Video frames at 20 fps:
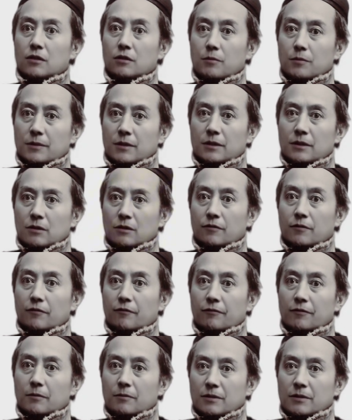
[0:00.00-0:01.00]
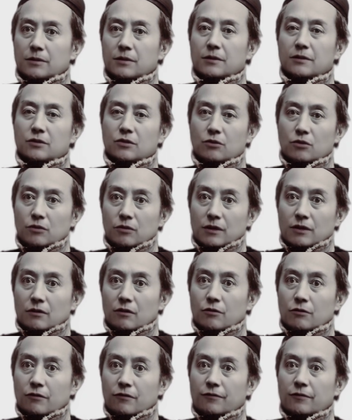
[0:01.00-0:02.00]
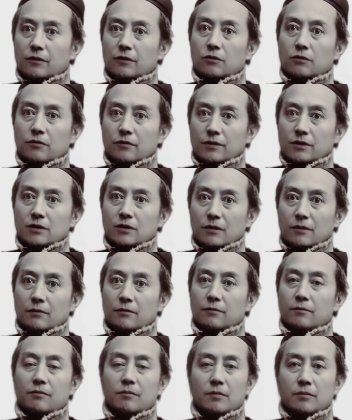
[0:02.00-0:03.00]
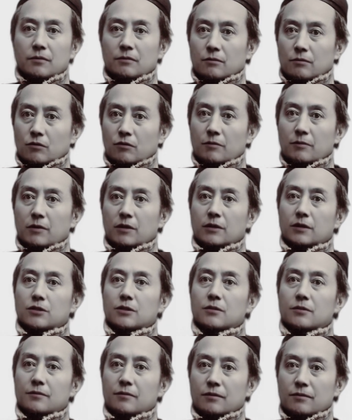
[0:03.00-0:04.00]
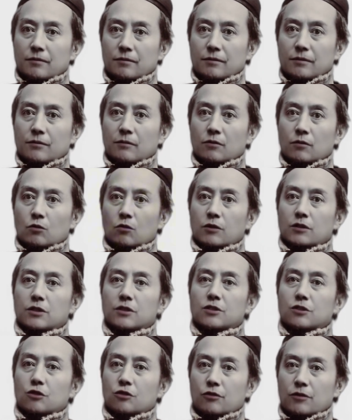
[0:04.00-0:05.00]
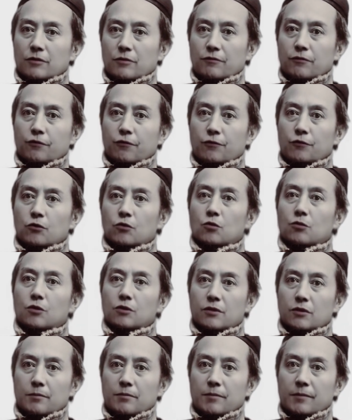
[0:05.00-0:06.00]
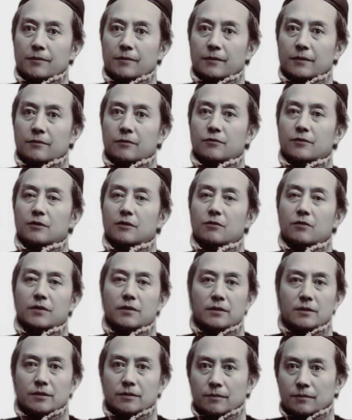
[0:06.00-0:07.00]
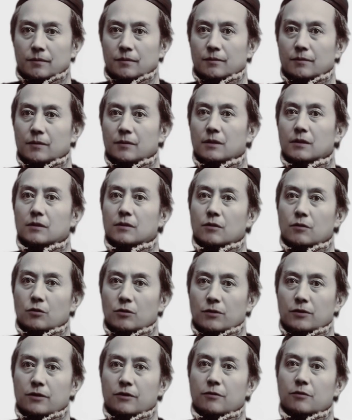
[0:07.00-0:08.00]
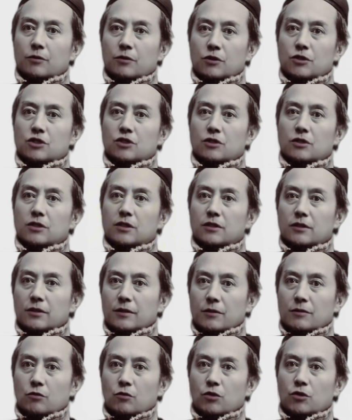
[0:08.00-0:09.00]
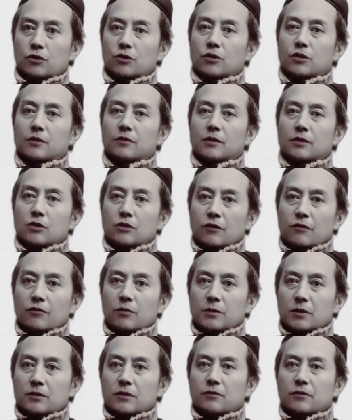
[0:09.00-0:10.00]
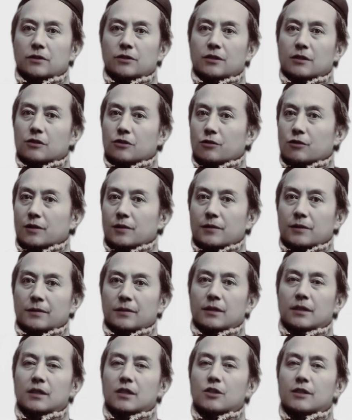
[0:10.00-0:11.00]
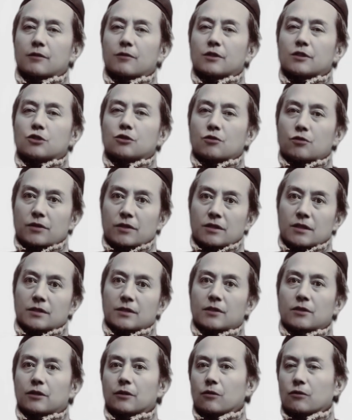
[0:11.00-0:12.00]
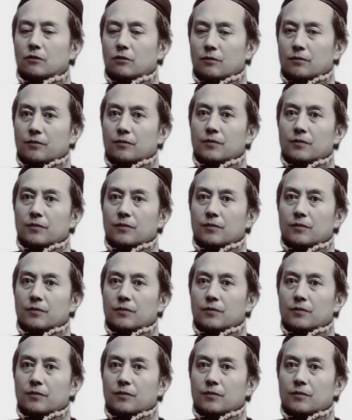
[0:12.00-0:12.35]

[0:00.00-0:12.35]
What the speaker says: speaking of a famous historiographer of the time, remarked, what a straightforward man he was. When there were justice and order in the government of his country, he was straight as an arrow.